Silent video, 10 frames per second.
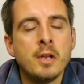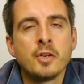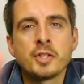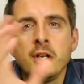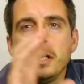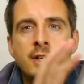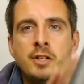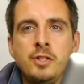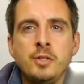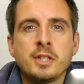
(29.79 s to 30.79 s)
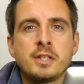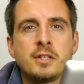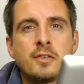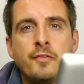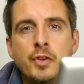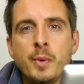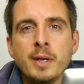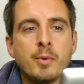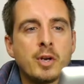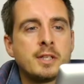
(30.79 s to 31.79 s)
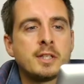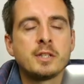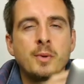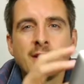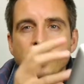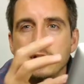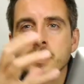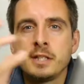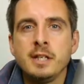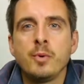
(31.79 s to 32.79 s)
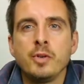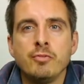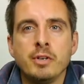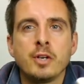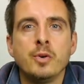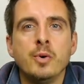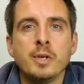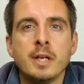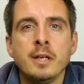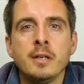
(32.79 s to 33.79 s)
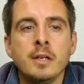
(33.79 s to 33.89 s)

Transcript: Not only can you use it as a viewing monitor to actually see what you're recording,